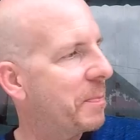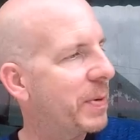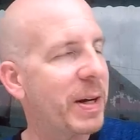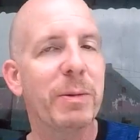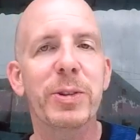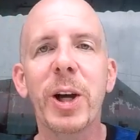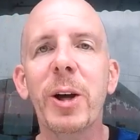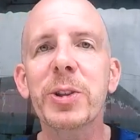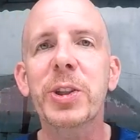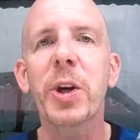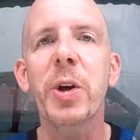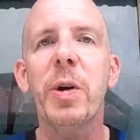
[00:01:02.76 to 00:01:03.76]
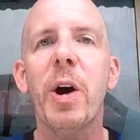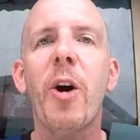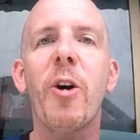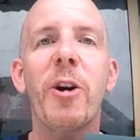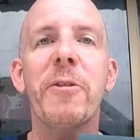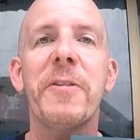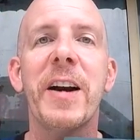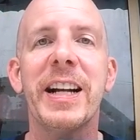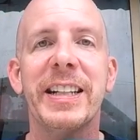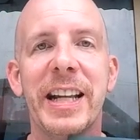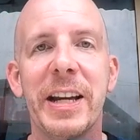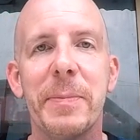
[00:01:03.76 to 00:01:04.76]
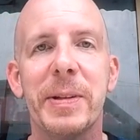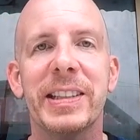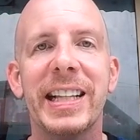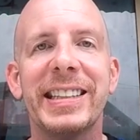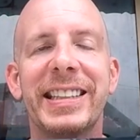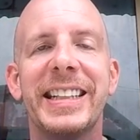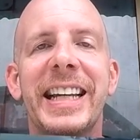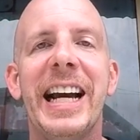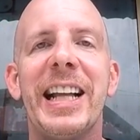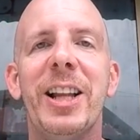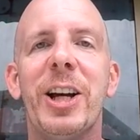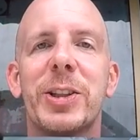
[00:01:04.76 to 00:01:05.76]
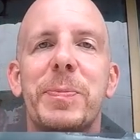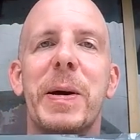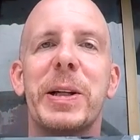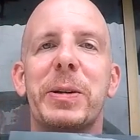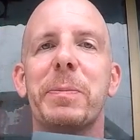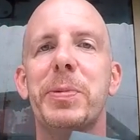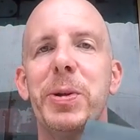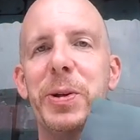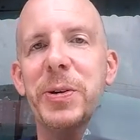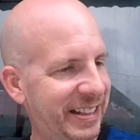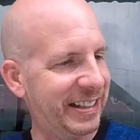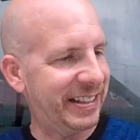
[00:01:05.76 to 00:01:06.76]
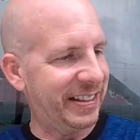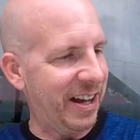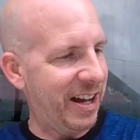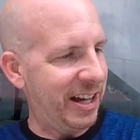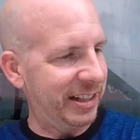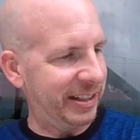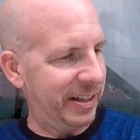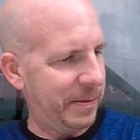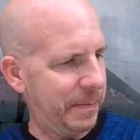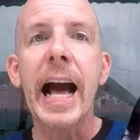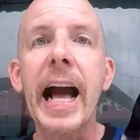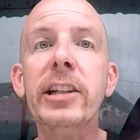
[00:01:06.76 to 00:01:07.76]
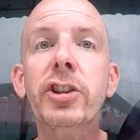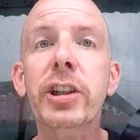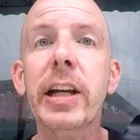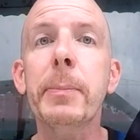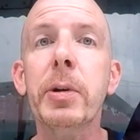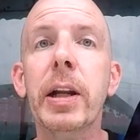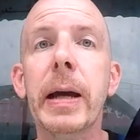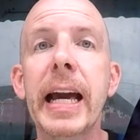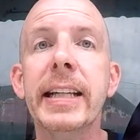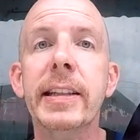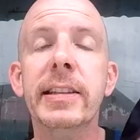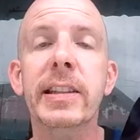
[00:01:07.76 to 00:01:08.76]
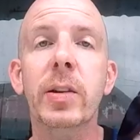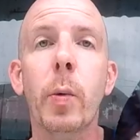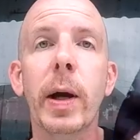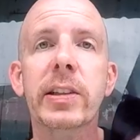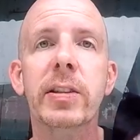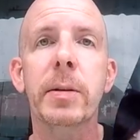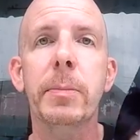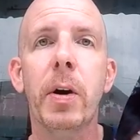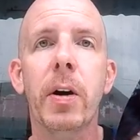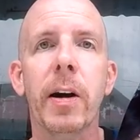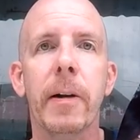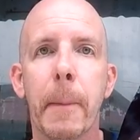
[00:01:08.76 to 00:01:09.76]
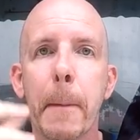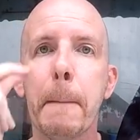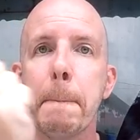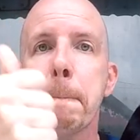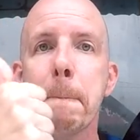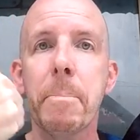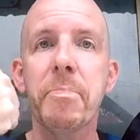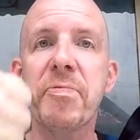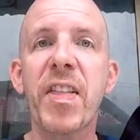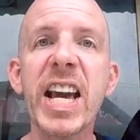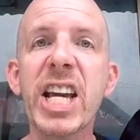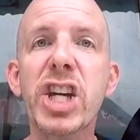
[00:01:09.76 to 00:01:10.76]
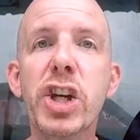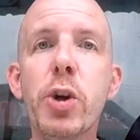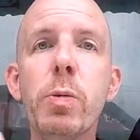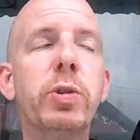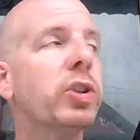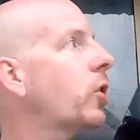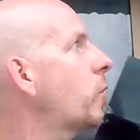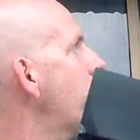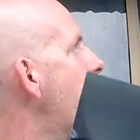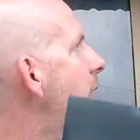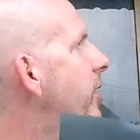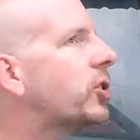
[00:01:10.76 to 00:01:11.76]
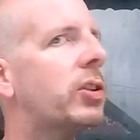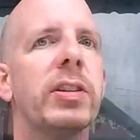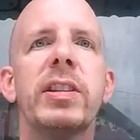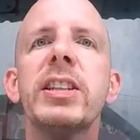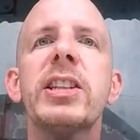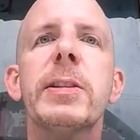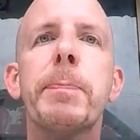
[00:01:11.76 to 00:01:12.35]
But it was also a horrifying day because that's the day I lost my computer. This is awesome. Actually, I'm gonna hang this at the White Sun Bar. Thank you so much. This is